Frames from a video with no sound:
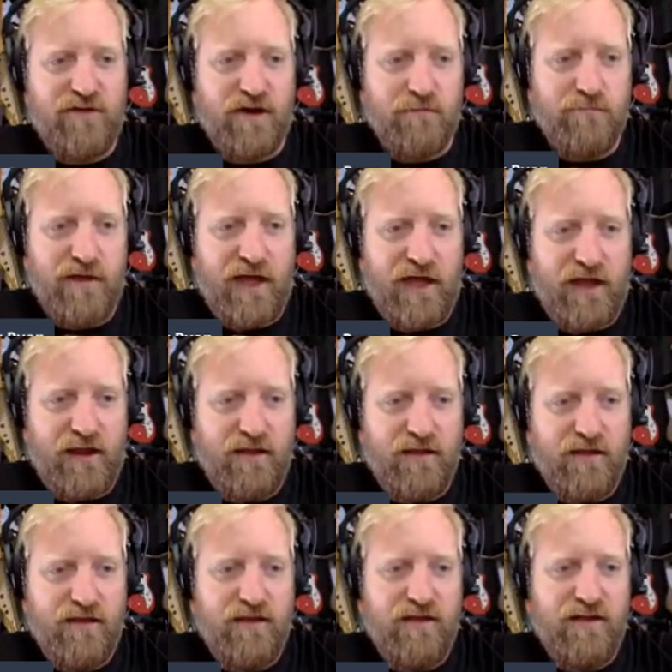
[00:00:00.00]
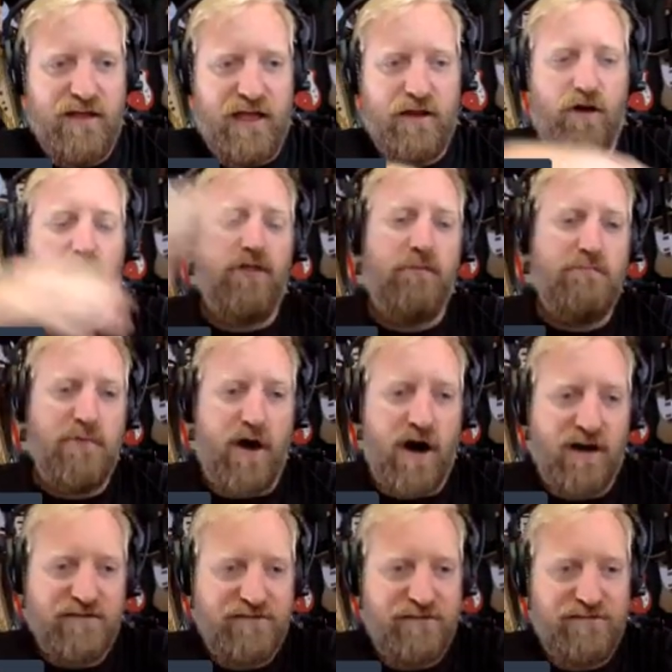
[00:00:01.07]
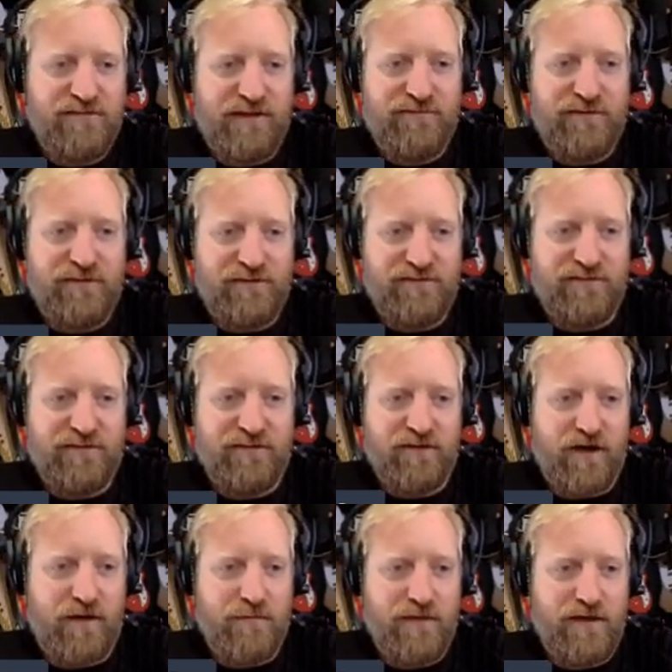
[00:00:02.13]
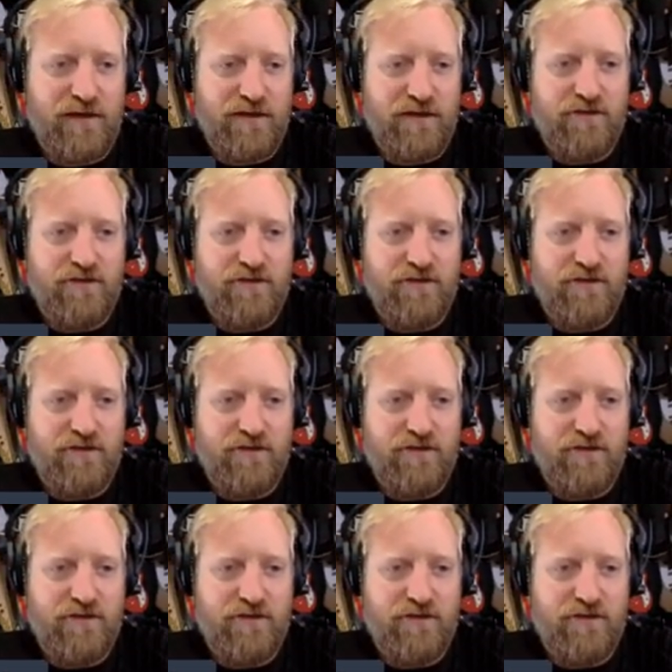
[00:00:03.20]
got a bed. And all the boxes, everything's going to come in.